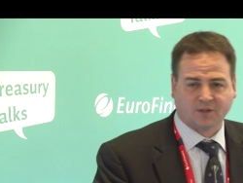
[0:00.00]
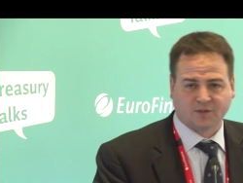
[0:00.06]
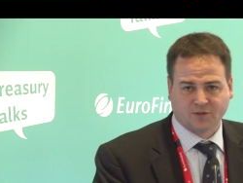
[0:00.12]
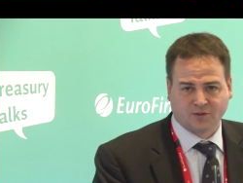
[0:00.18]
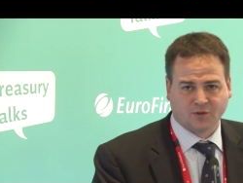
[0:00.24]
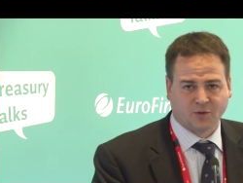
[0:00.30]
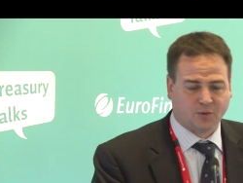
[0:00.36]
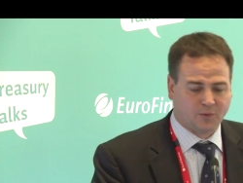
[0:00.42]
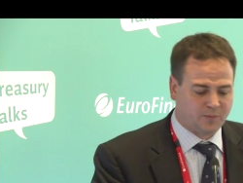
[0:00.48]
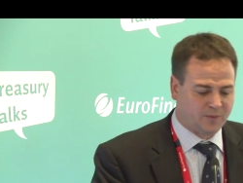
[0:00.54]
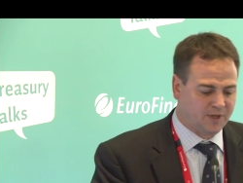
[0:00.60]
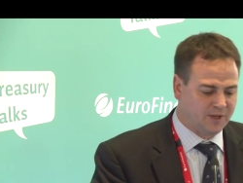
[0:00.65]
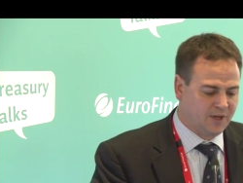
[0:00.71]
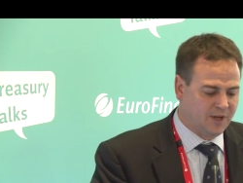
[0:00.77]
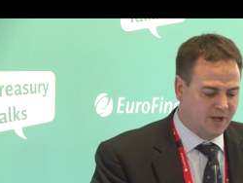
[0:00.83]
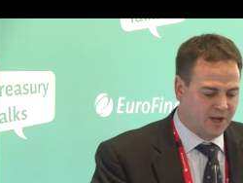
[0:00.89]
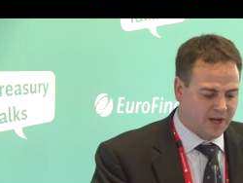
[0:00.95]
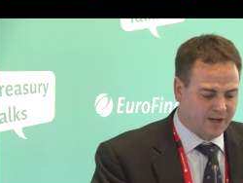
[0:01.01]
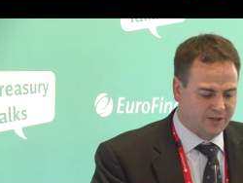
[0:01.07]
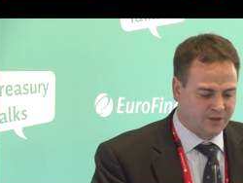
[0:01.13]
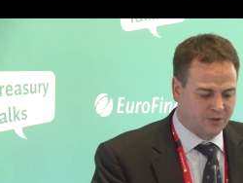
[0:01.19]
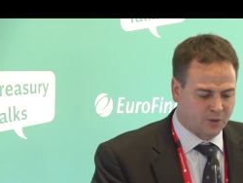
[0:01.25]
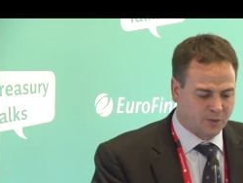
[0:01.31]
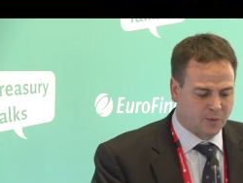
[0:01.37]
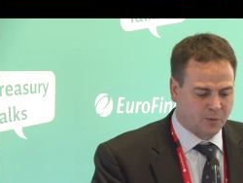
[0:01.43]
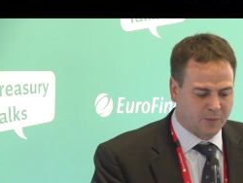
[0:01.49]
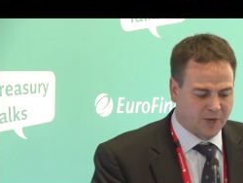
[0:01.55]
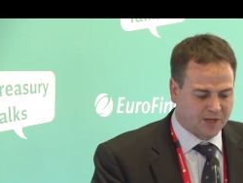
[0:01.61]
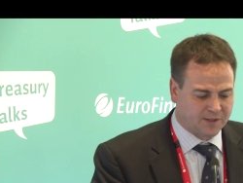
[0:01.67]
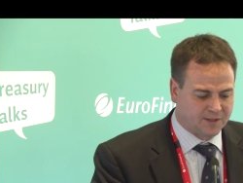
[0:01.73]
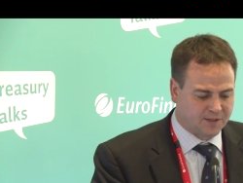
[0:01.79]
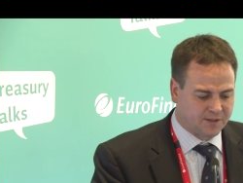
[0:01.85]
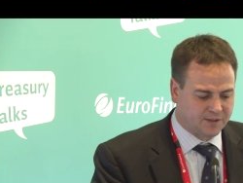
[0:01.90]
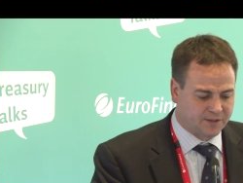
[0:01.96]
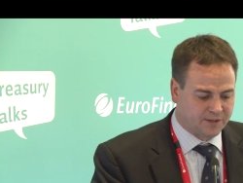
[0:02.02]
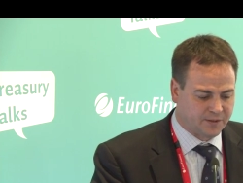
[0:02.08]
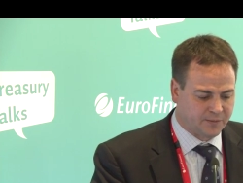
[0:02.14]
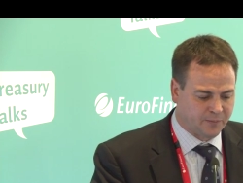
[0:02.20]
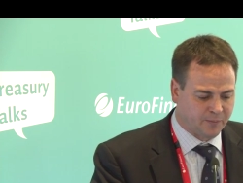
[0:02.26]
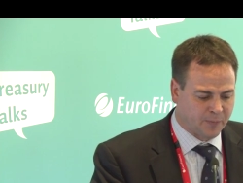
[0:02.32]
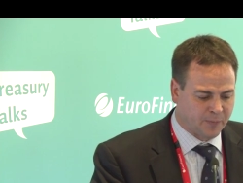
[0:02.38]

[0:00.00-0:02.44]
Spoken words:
consumed on a normal basis.